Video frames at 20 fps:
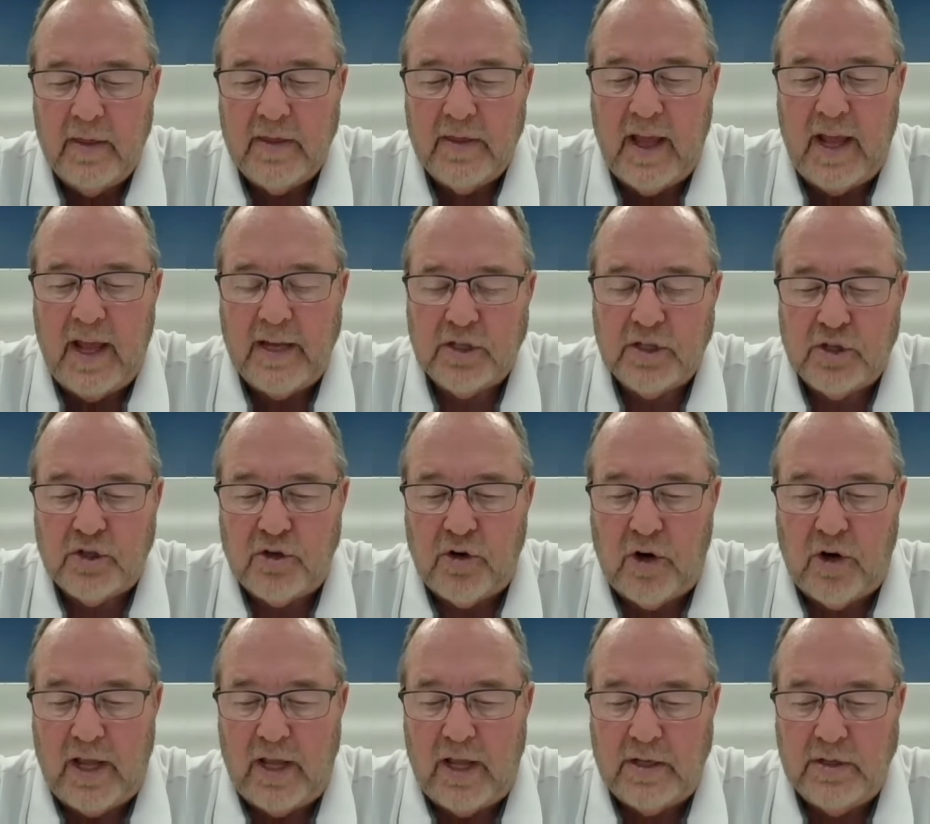That's
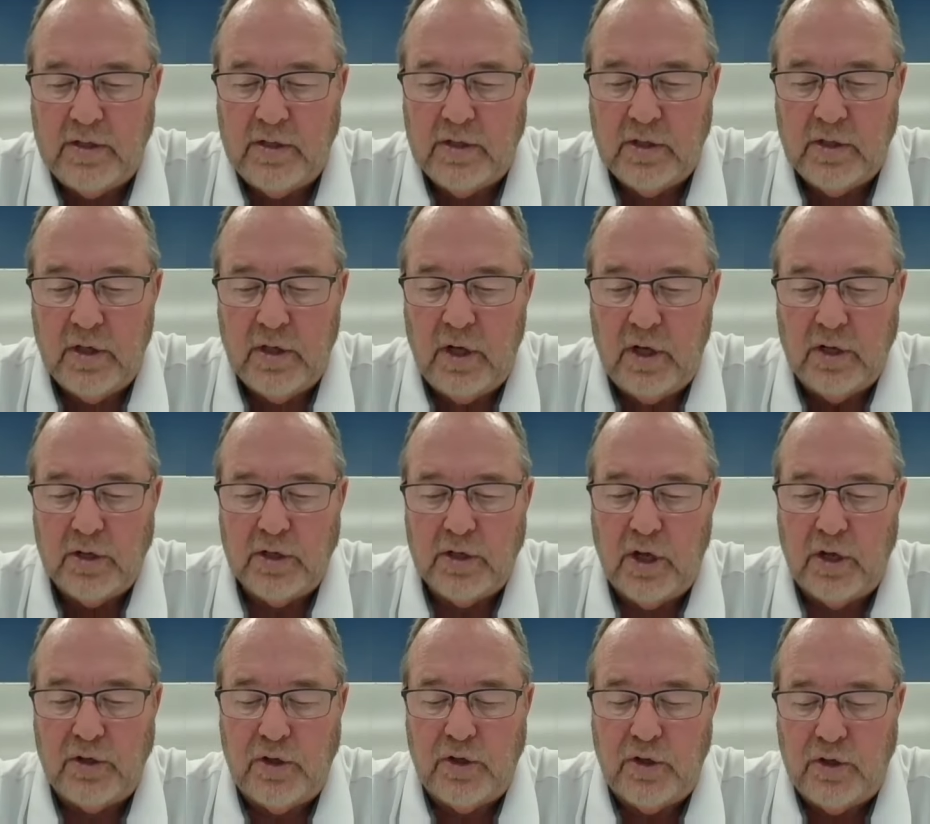strange.
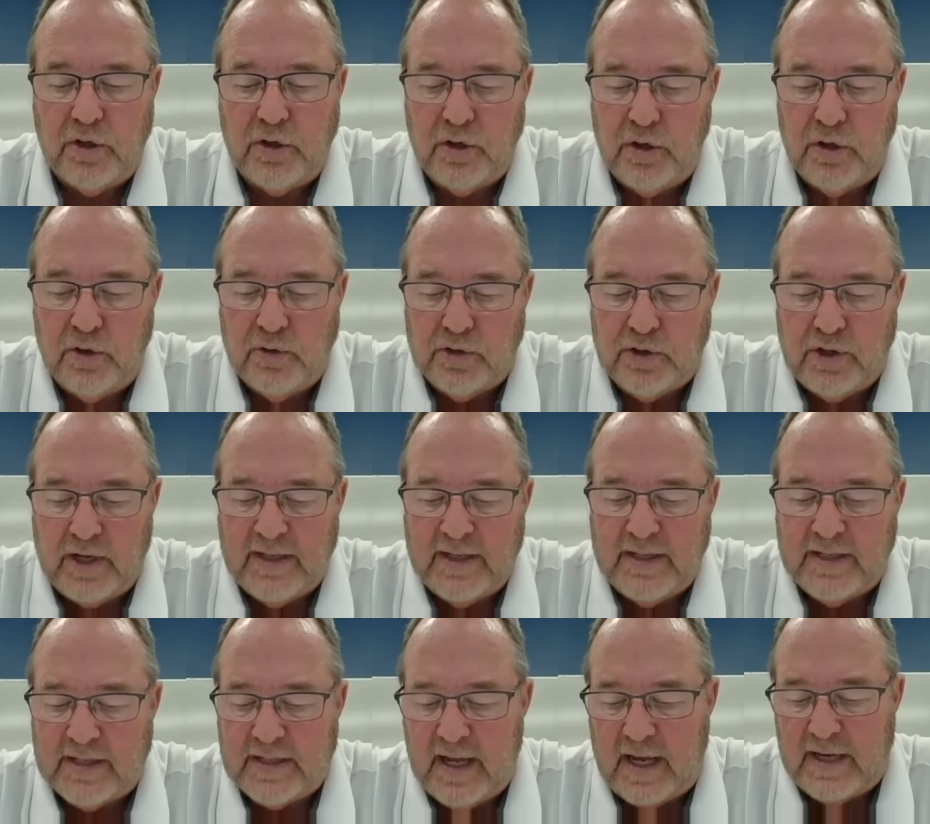Do you usually
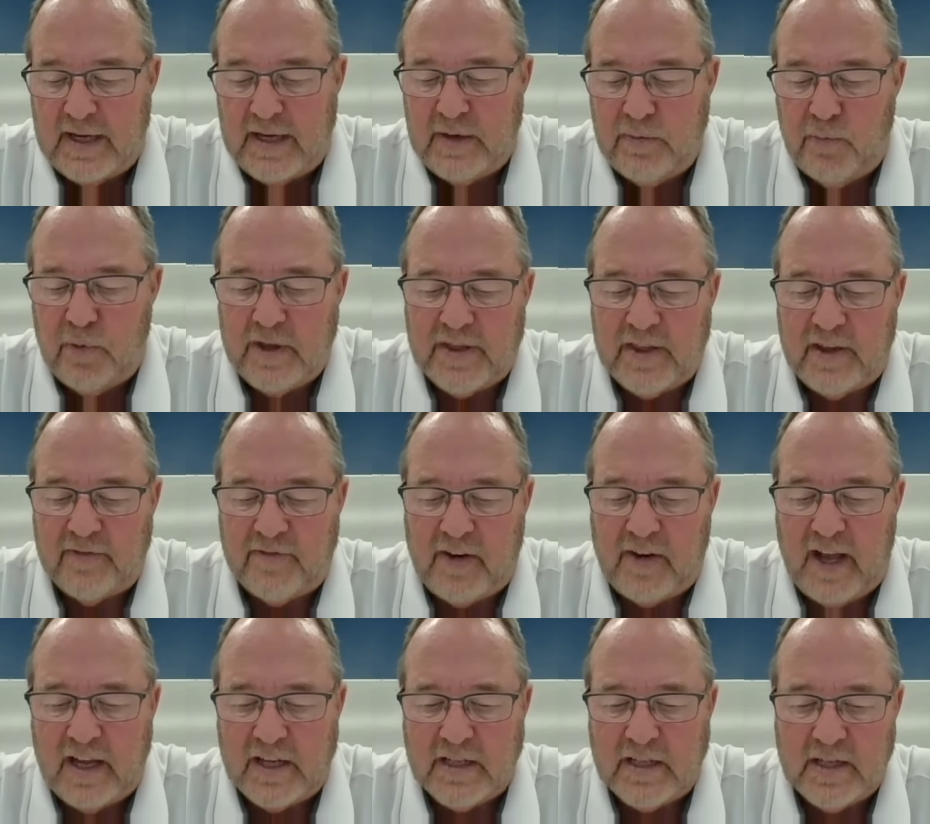study with a
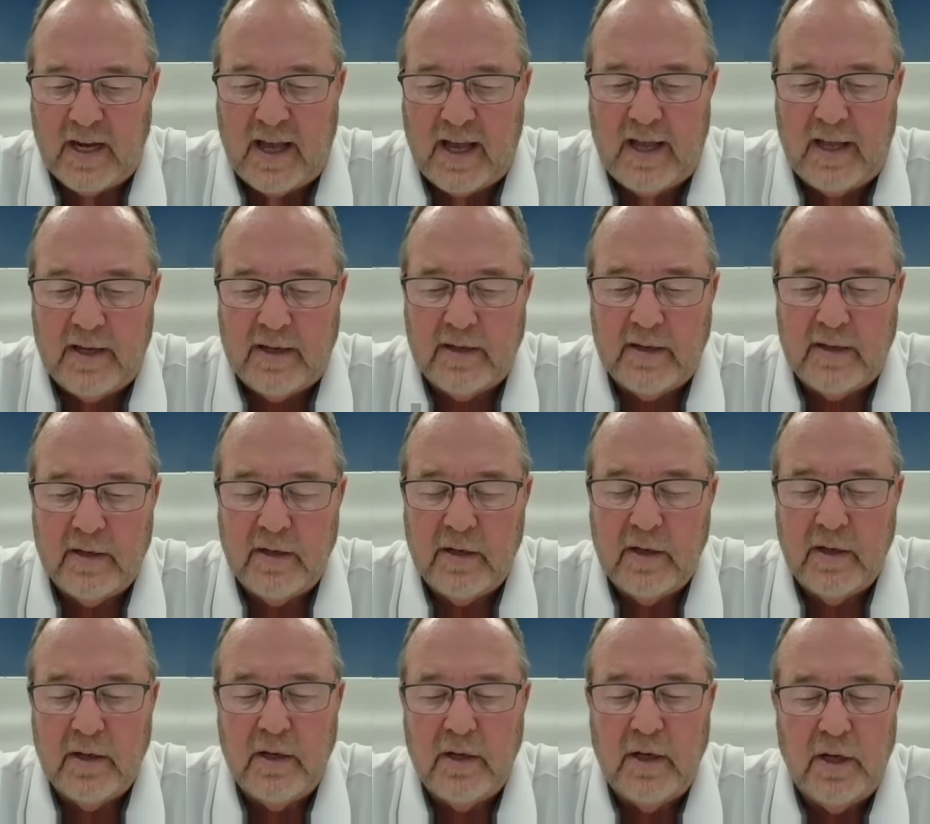flashlight?
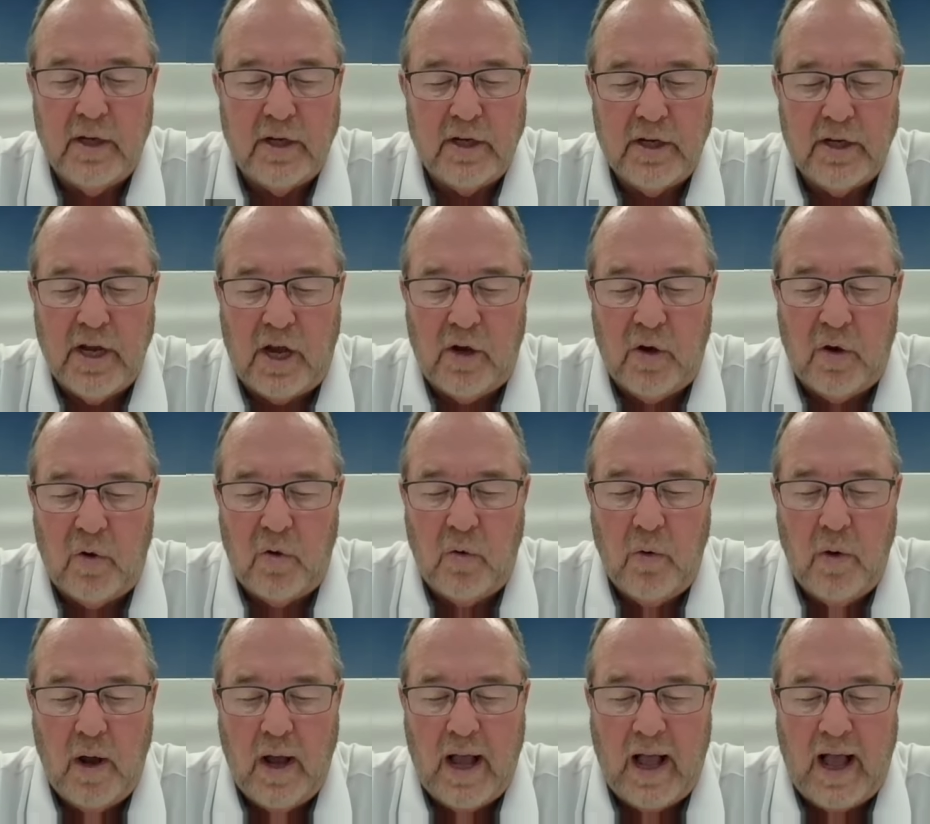
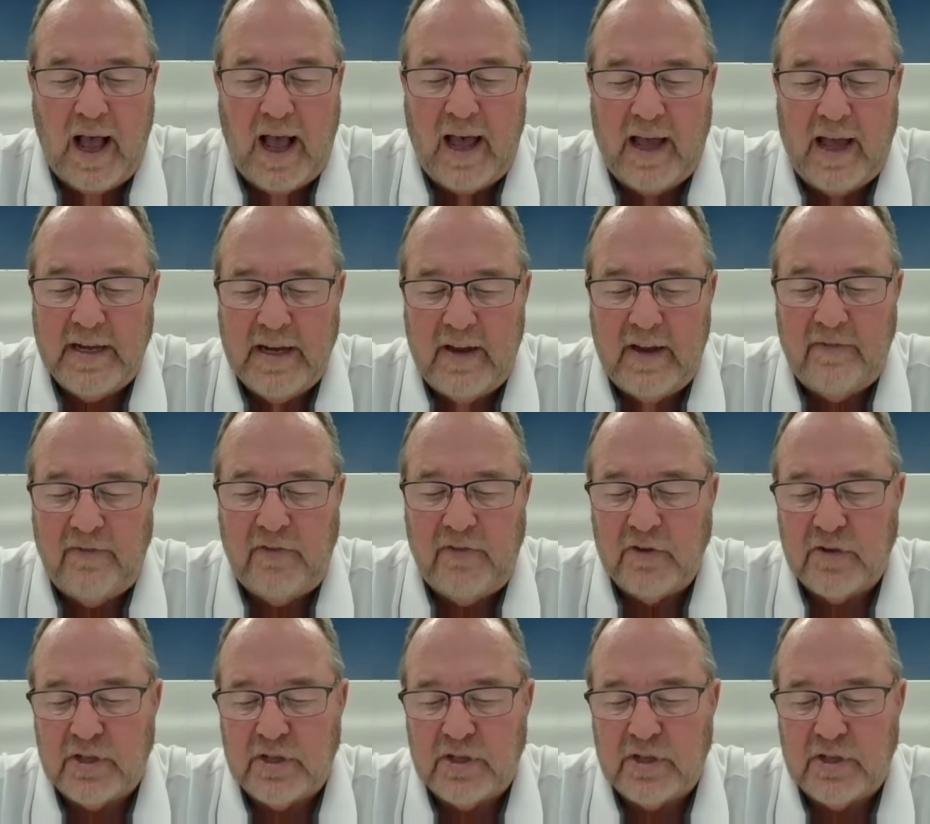No, I never